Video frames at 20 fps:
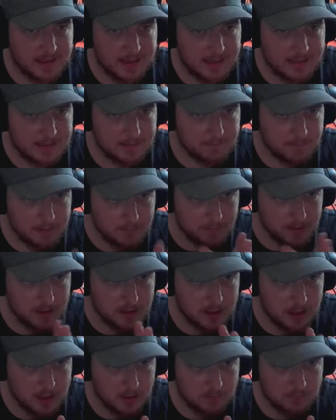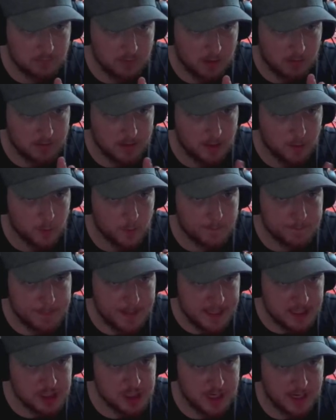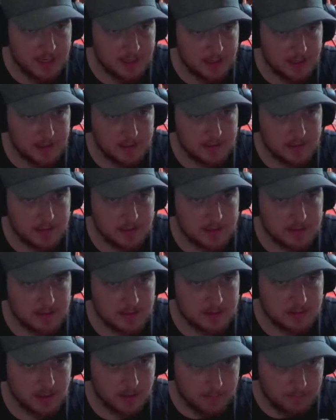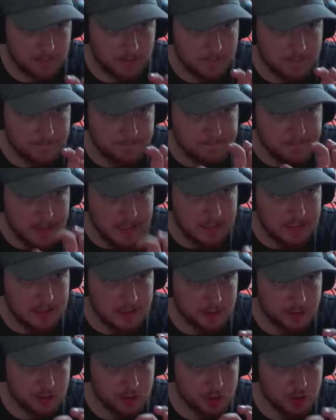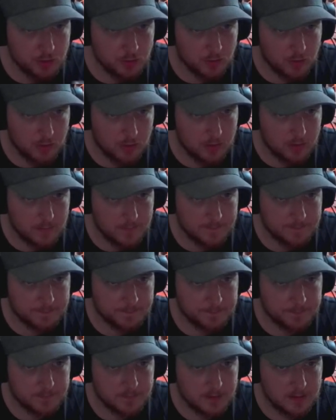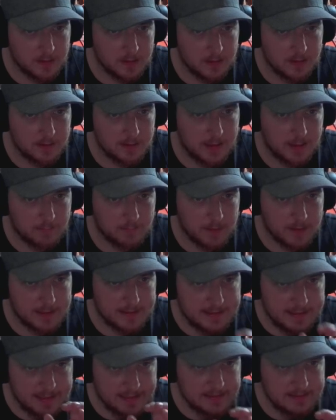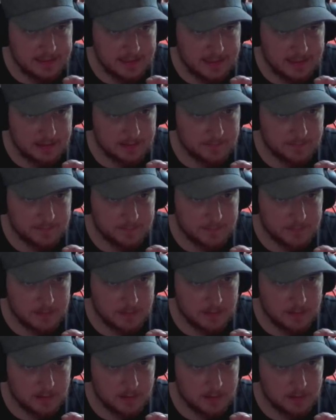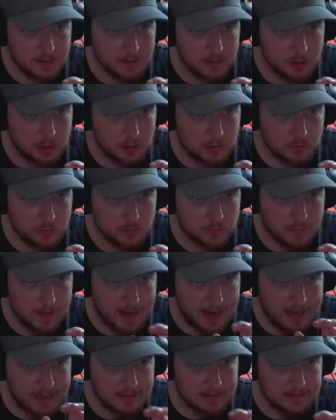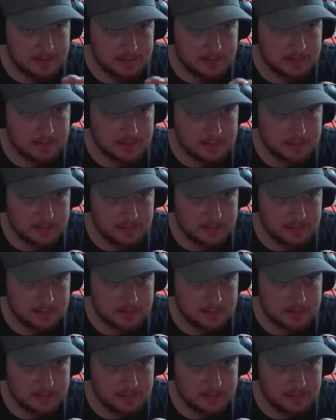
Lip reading: and then we want to kind of roll it or pitch it, so we're making sure that we're getting the correct